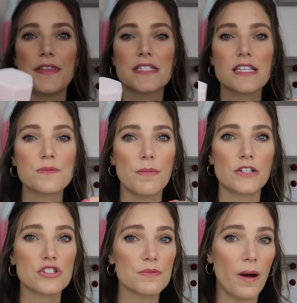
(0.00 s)
this is
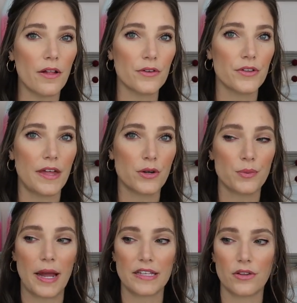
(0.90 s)
much smaller than a
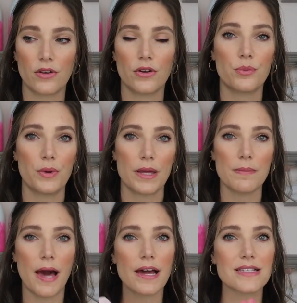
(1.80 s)
regular ring
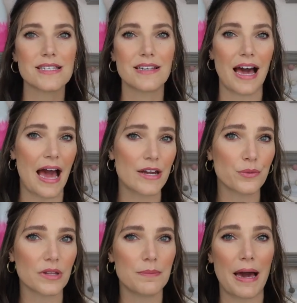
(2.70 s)
box. I don't
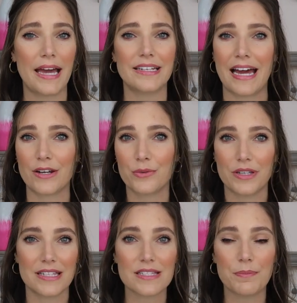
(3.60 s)
really mind. I don't
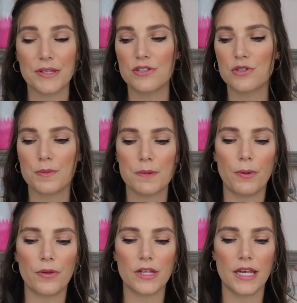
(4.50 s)
need something super
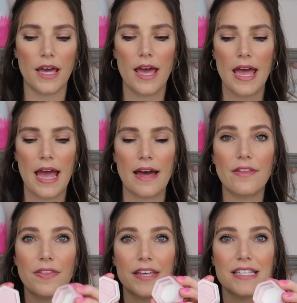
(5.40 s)
bulky. And
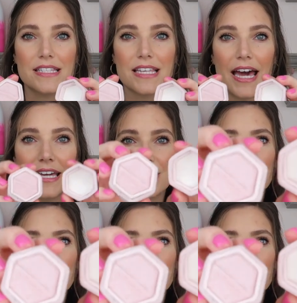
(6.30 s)
then the inside,